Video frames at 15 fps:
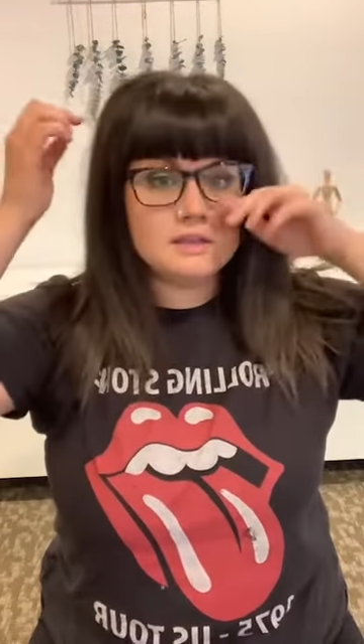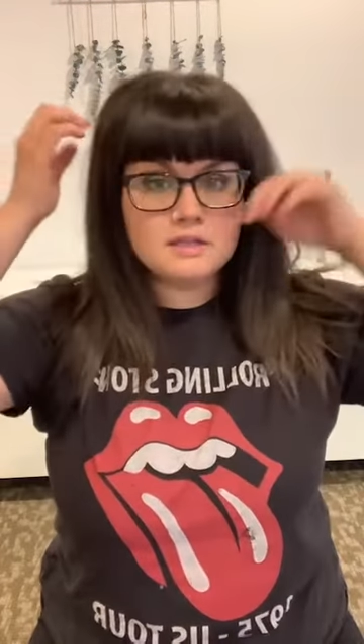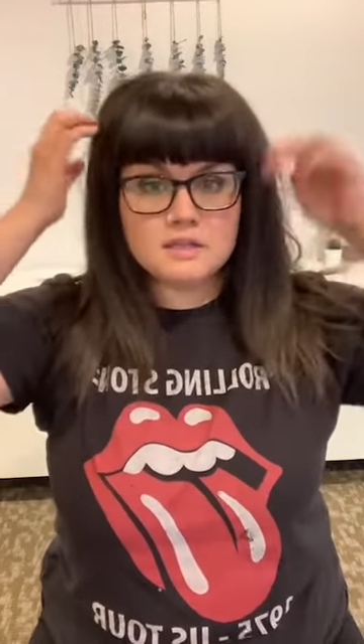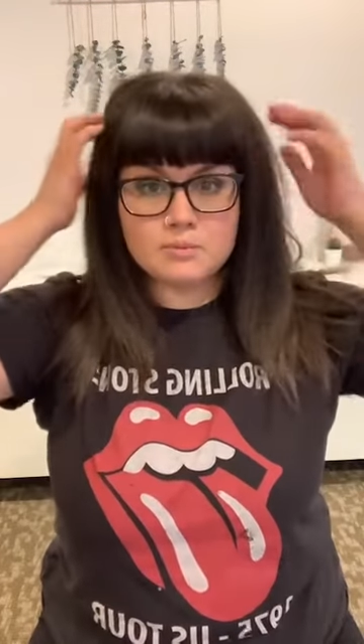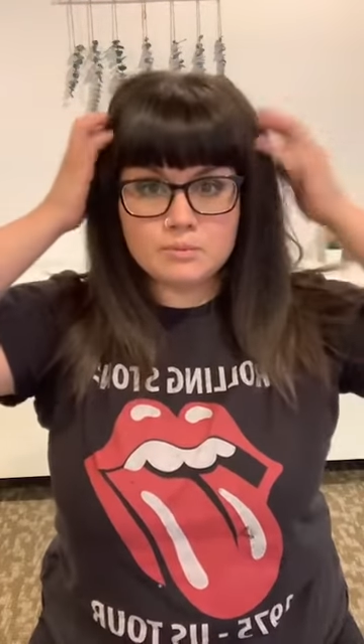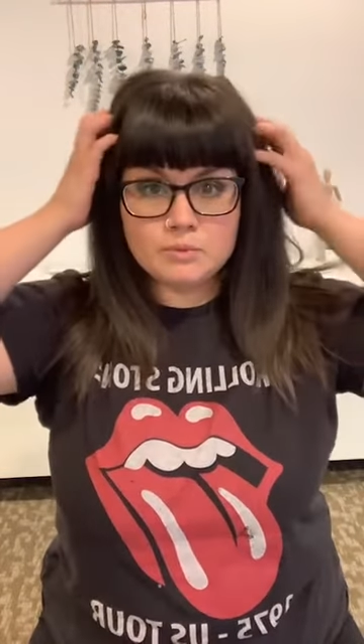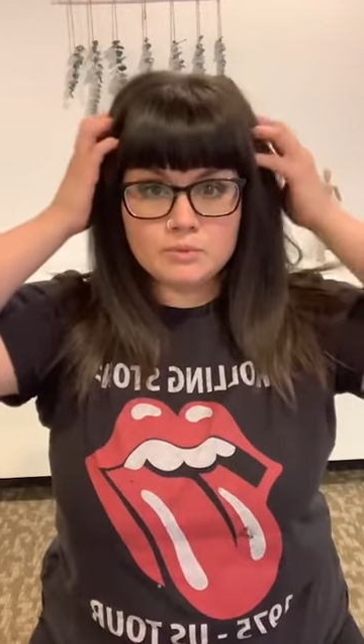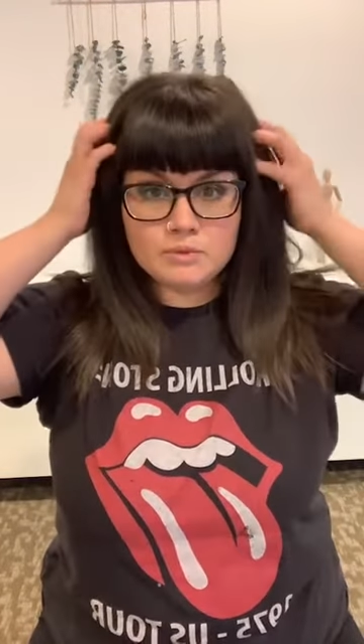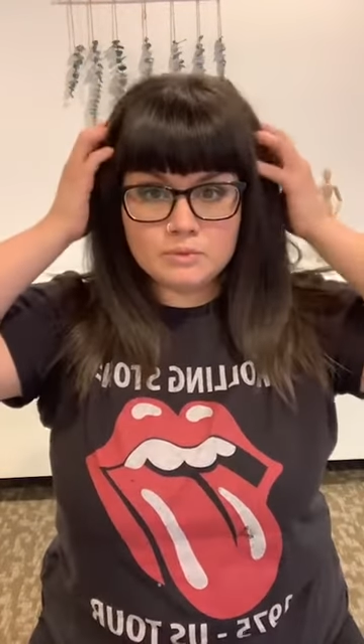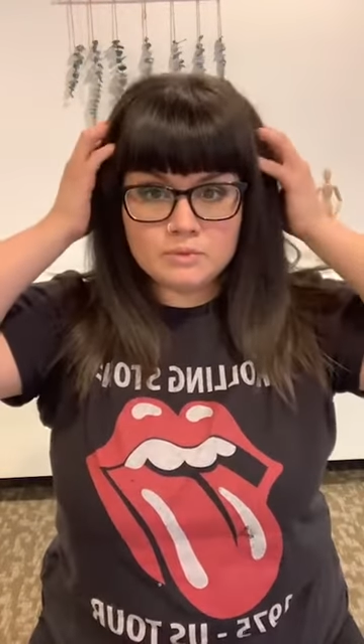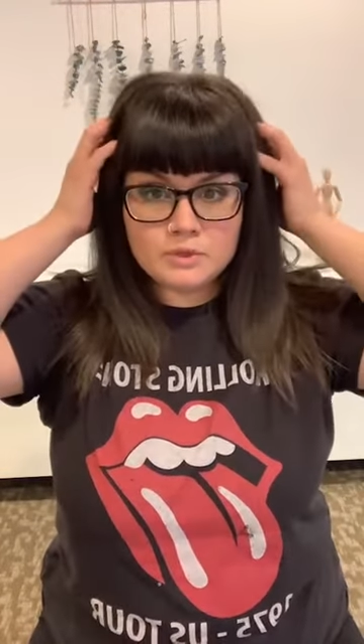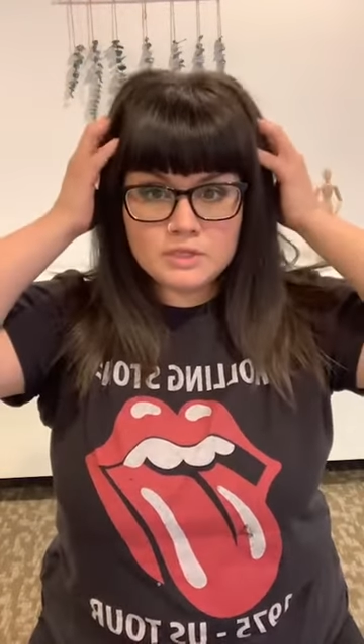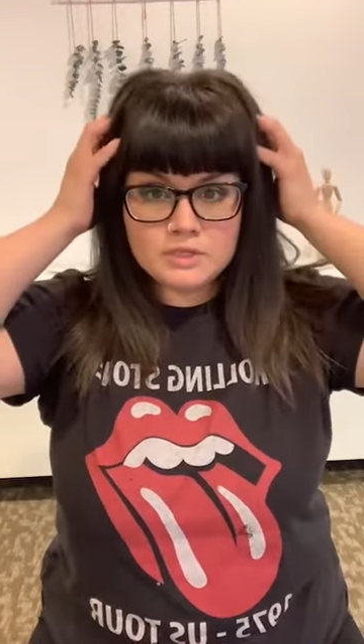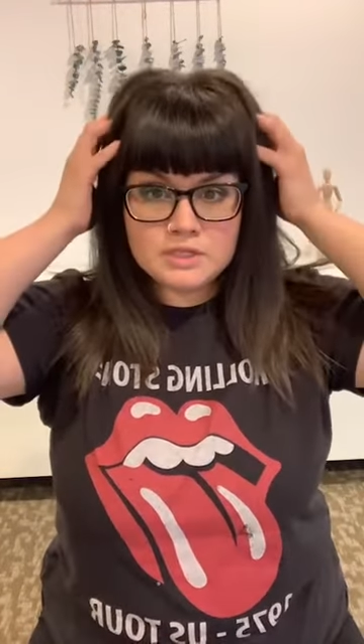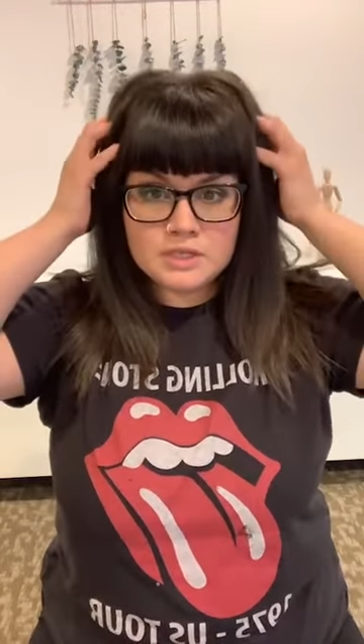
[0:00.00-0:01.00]
the temporal
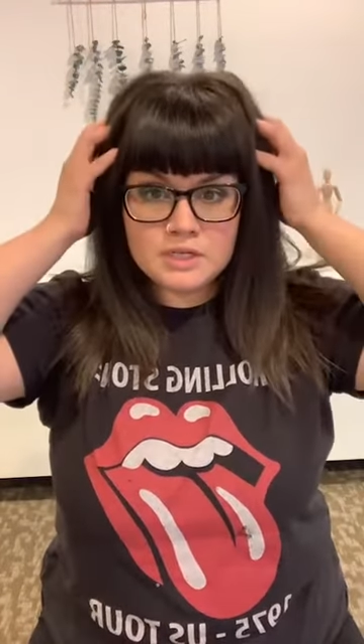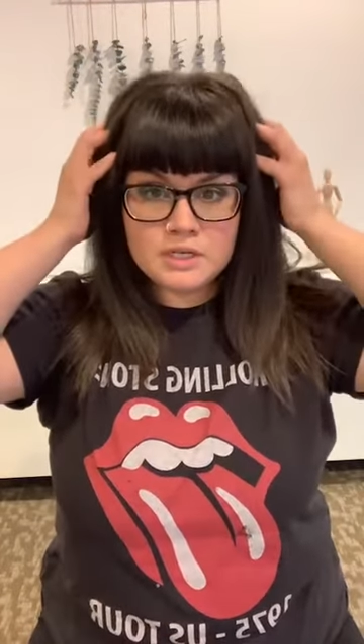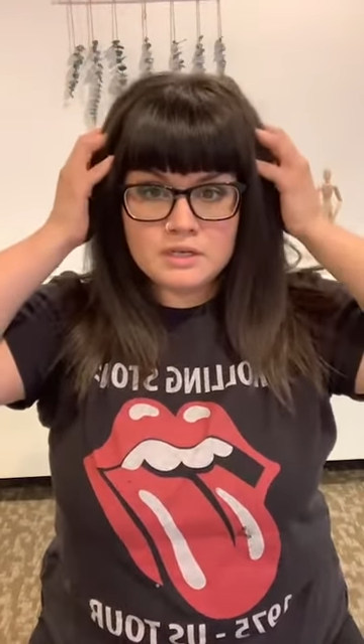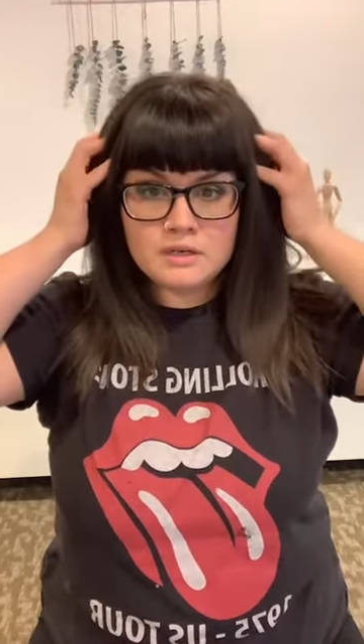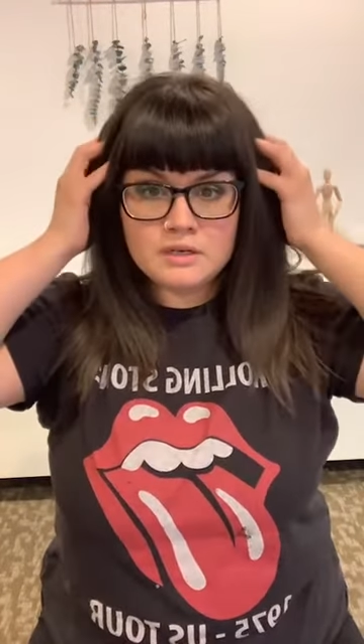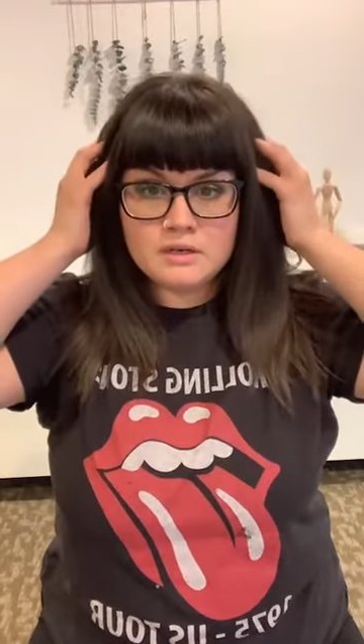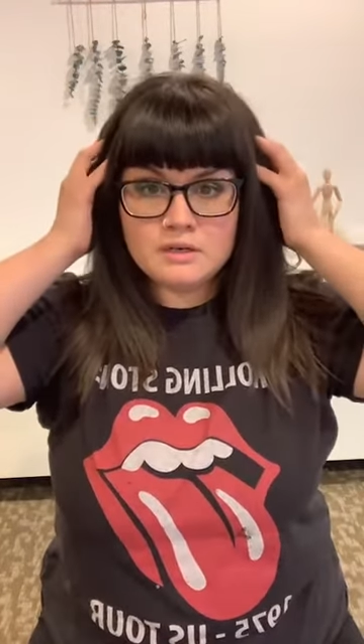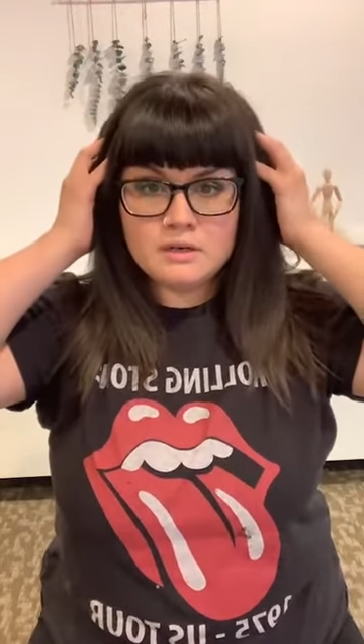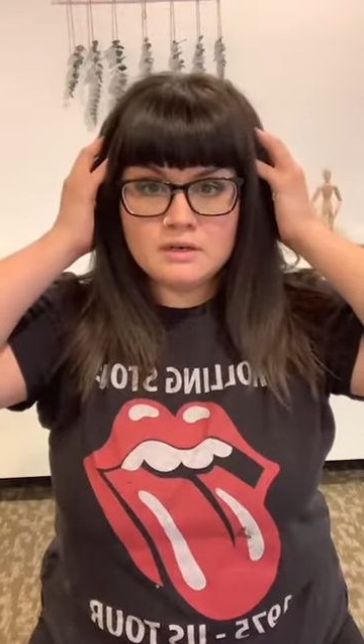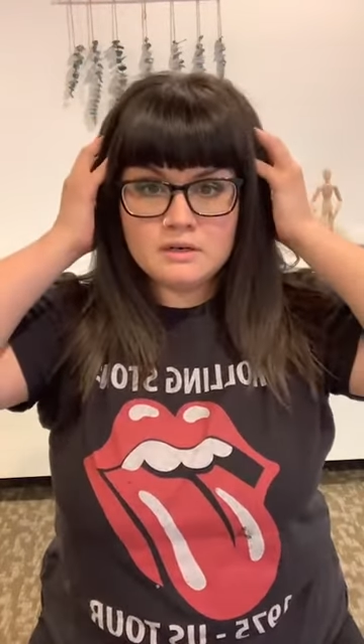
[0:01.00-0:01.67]
region.